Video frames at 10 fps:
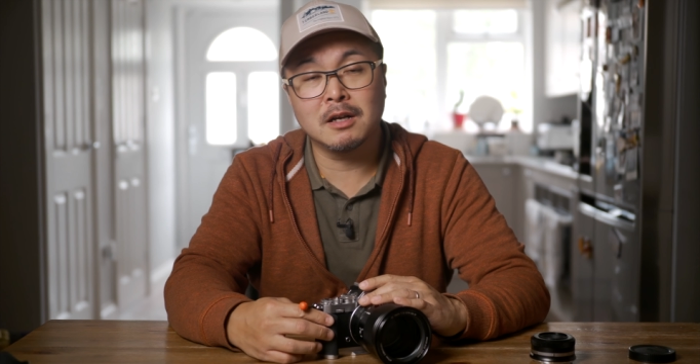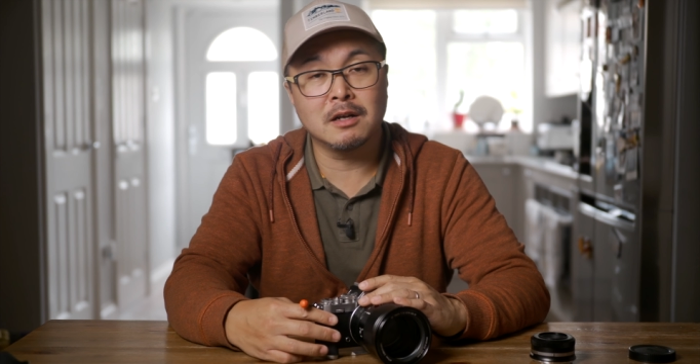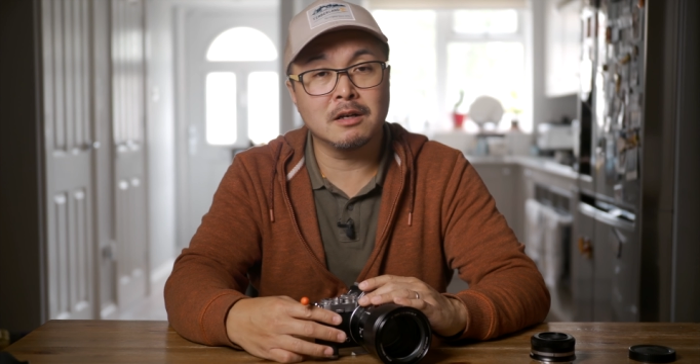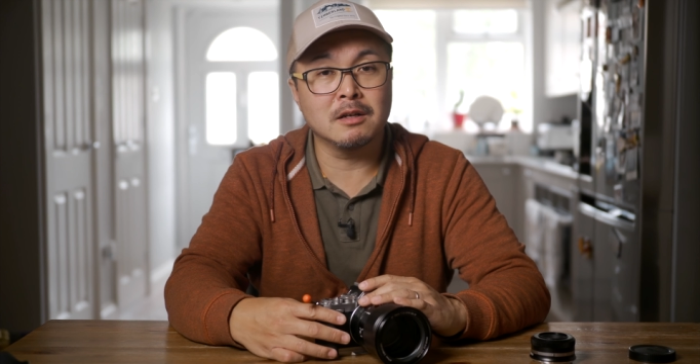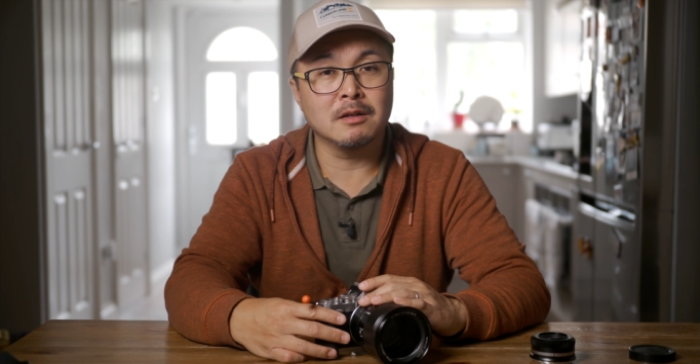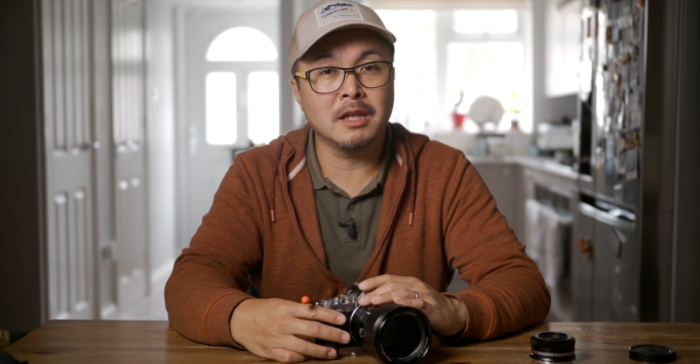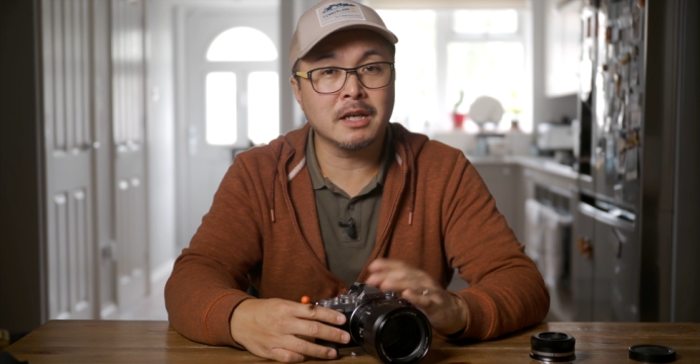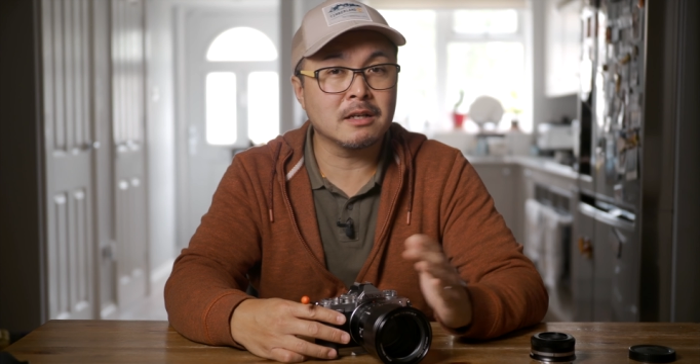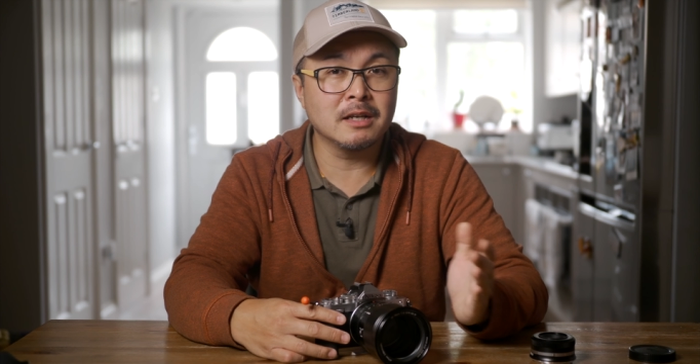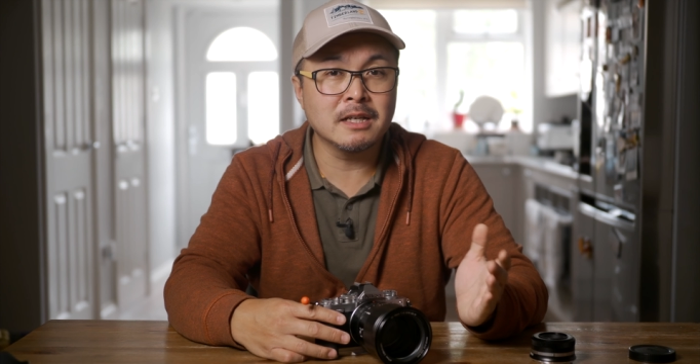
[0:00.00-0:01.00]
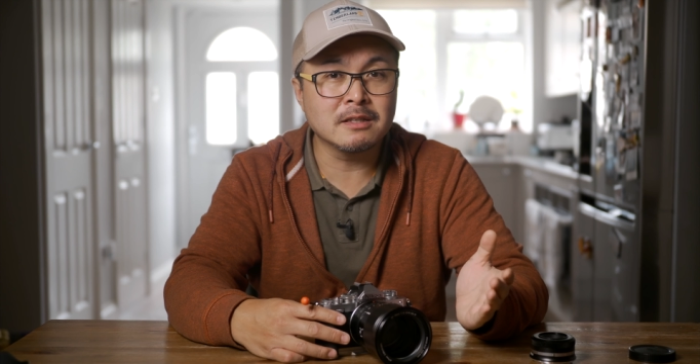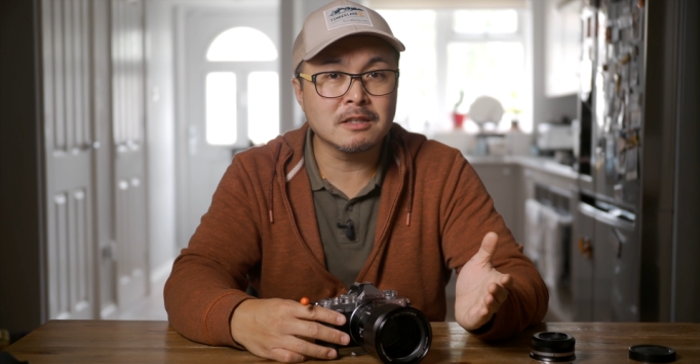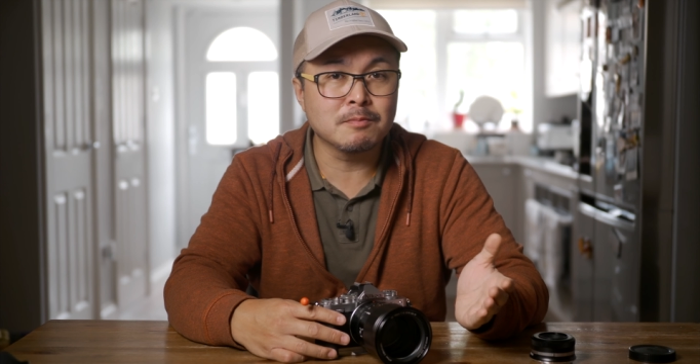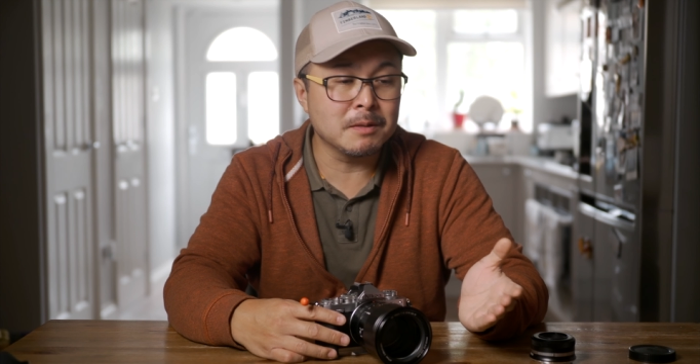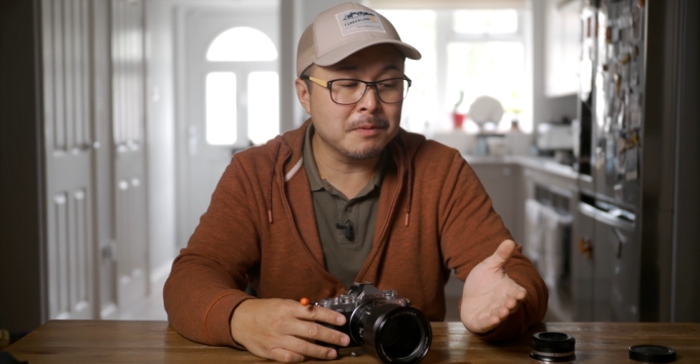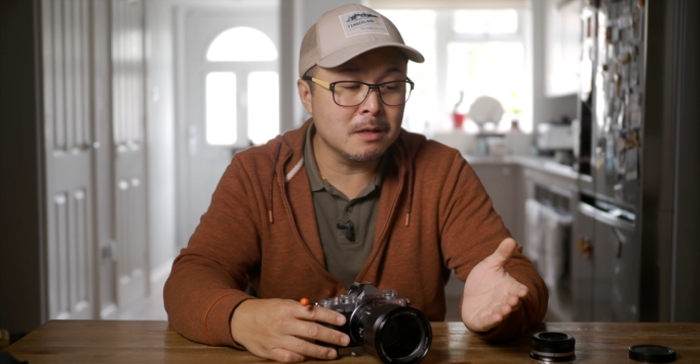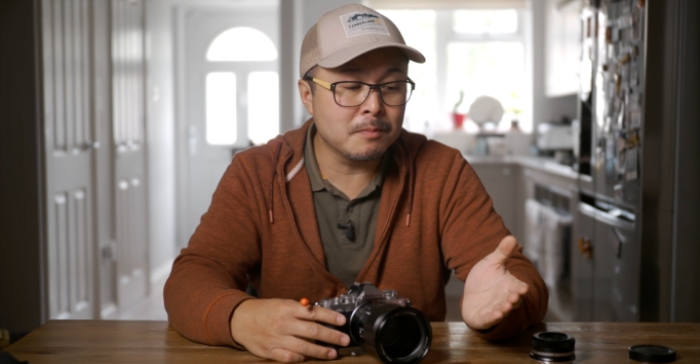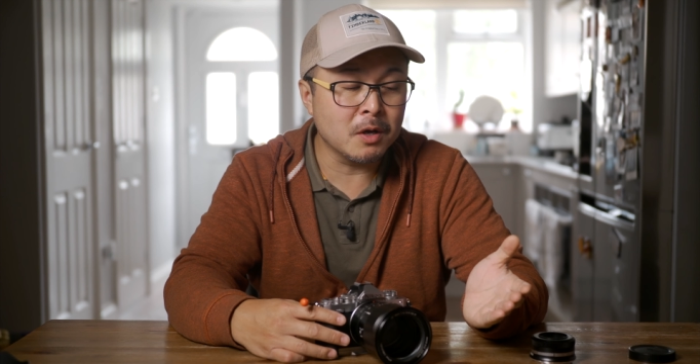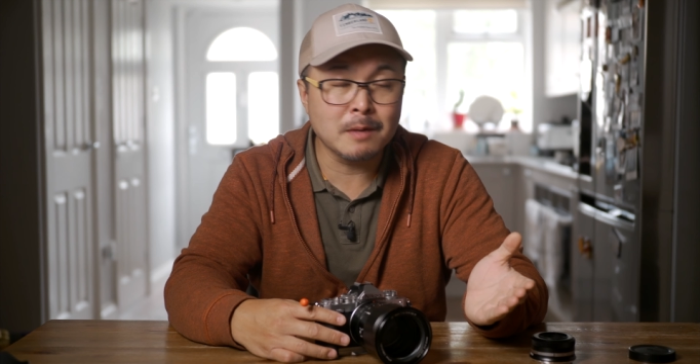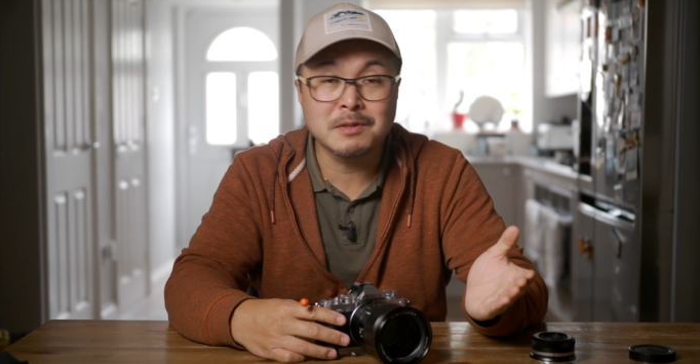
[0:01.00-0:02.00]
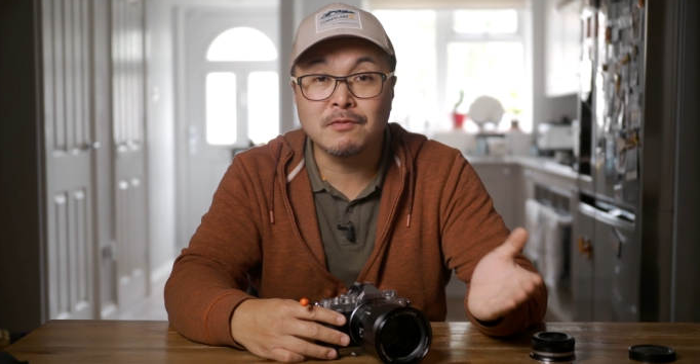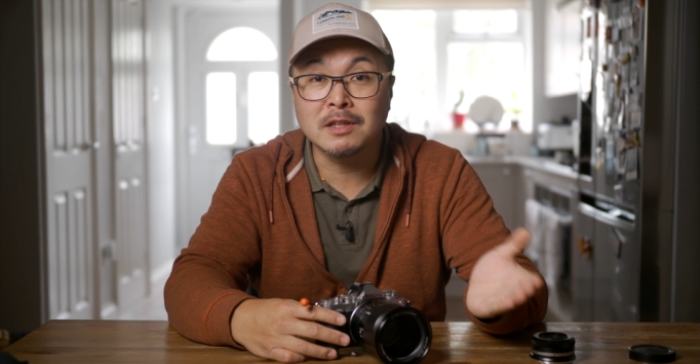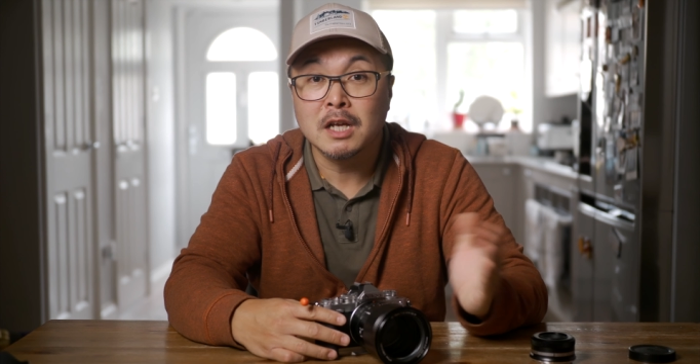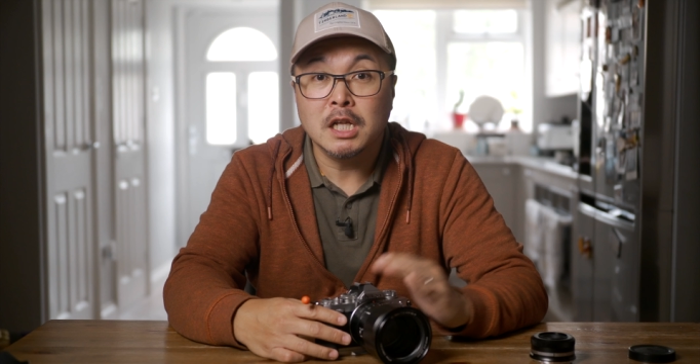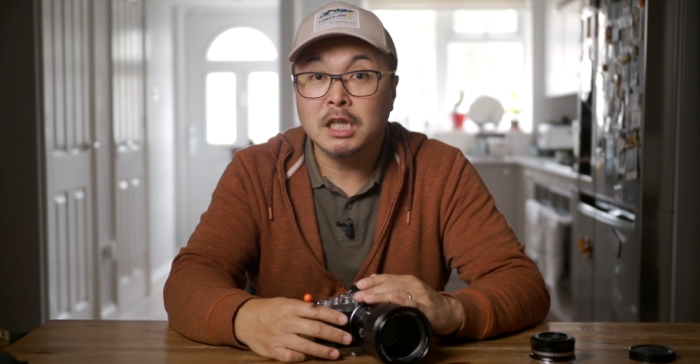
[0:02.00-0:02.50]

uh, Leica lenses, maybe perhaps even